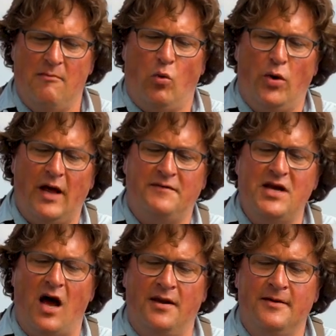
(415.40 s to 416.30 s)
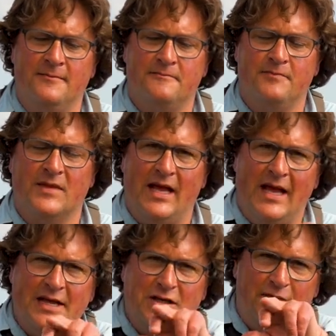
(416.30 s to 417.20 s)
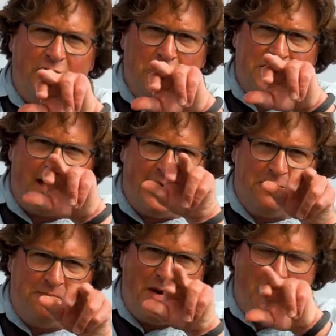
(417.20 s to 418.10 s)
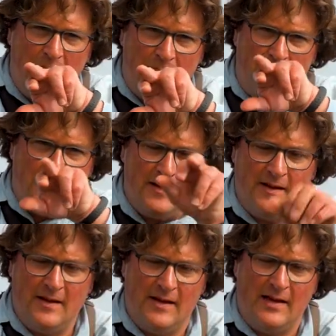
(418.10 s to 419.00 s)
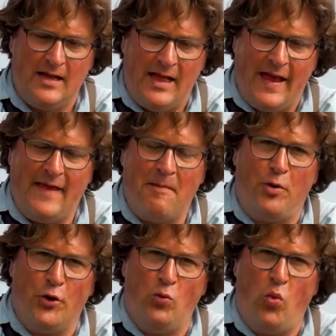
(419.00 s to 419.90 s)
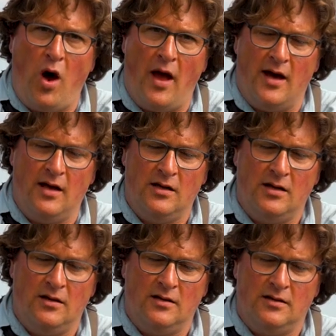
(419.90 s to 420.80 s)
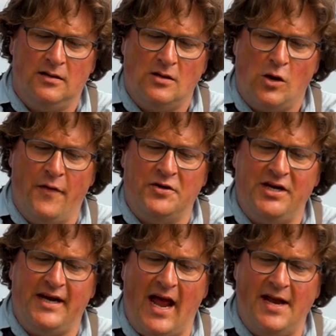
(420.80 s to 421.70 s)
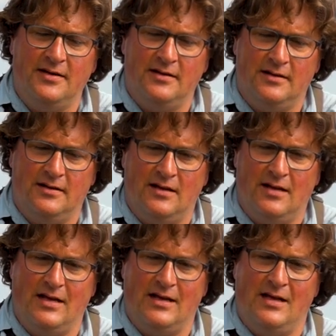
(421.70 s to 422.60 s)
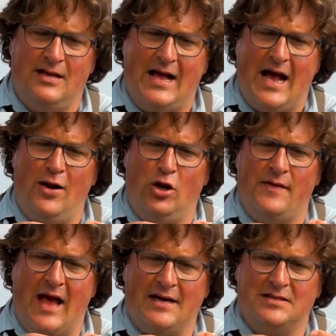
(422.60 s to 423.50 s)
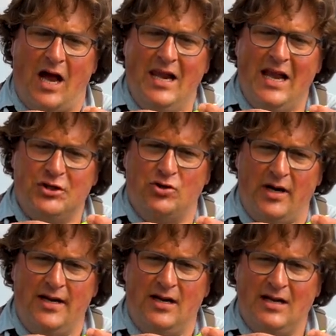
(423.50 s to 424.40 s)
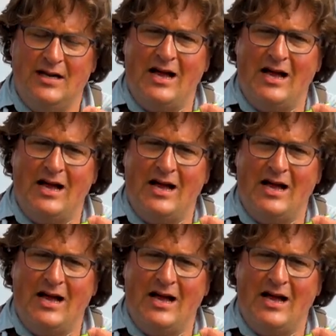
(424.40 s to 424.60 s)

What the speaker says: but what I've done is I've used that little bump in that bottom wire on the jig head, and look at that. I literally,